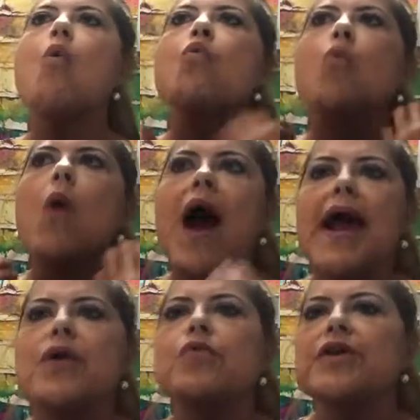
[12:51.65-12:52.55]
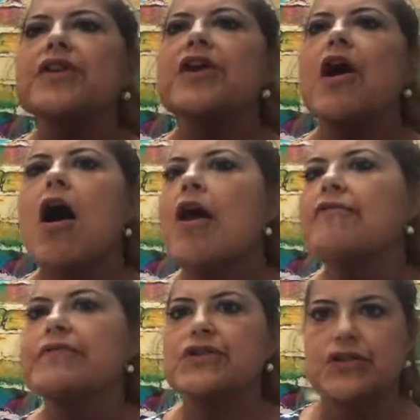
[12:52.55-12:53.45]
why were the
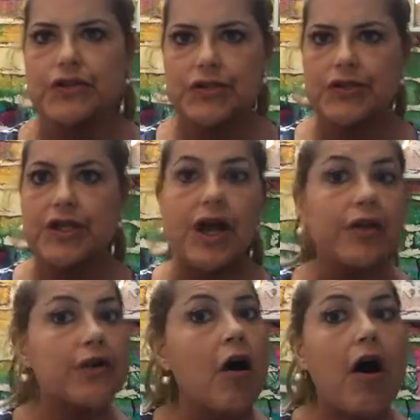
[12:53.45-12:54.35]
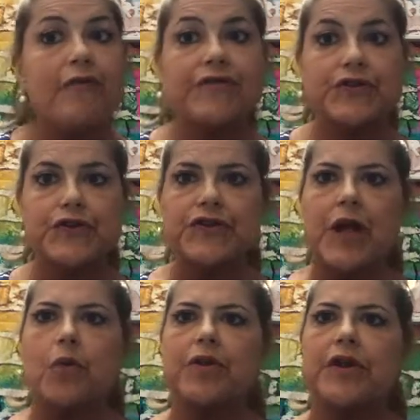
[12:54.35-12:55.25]
other officers
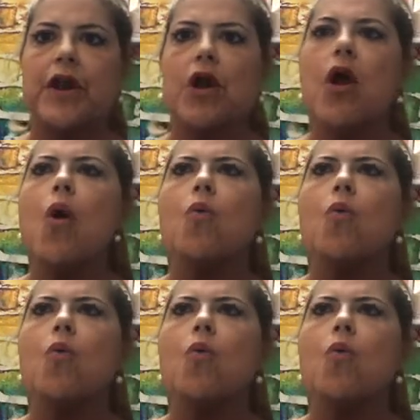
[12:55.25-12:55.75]
that were there,